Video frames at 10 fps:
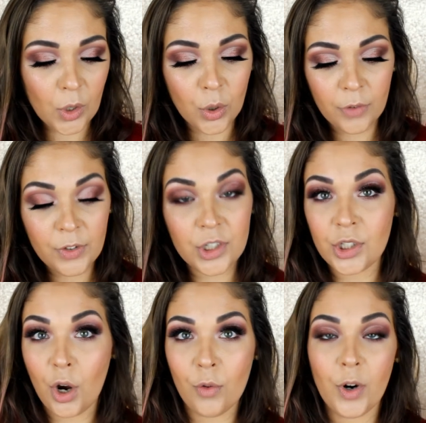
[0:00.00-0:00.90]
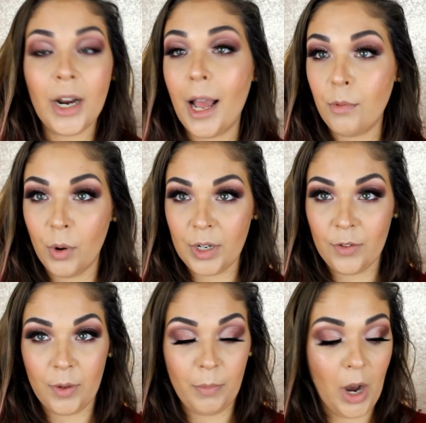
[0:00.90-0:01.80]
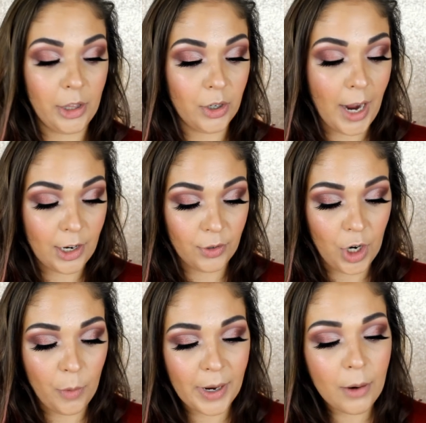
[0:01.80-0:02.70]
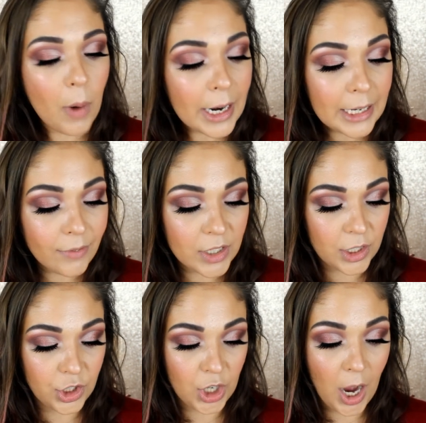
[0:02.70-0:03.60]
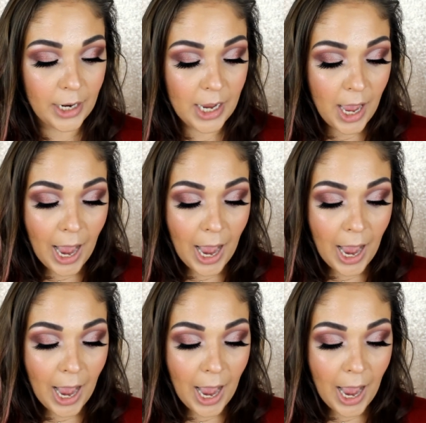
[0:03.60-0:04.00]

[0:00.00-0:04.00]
or if you're just over it, I won't even bother, I don't know. But I want to give this a shot.